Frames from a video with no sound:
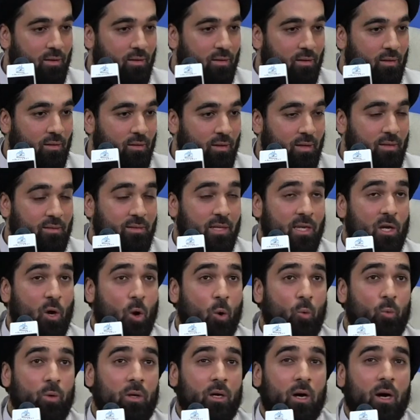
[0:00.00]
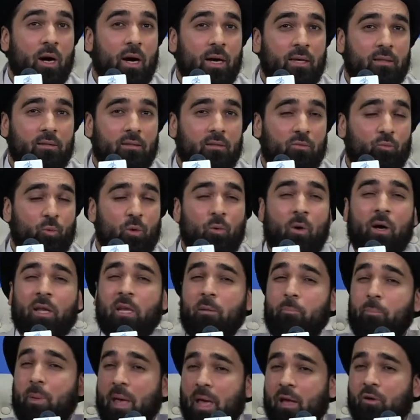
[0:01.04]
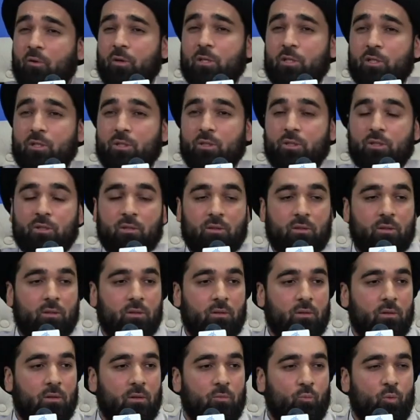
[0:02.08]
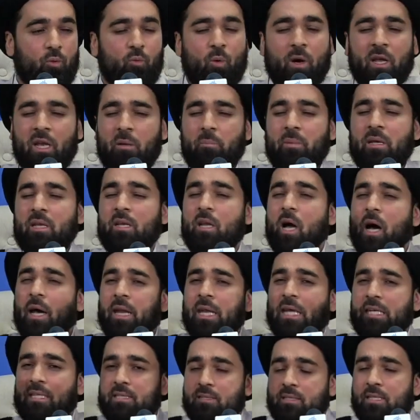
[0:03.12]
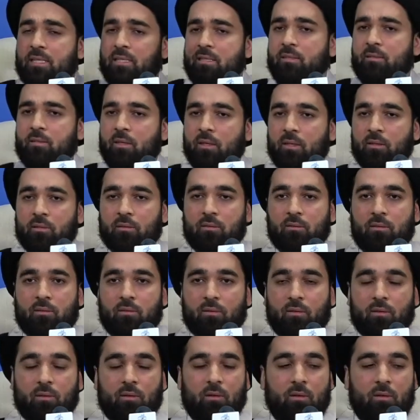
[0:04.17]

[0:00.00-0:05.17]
they say, Oh God, we want to perish. We want to be non existent.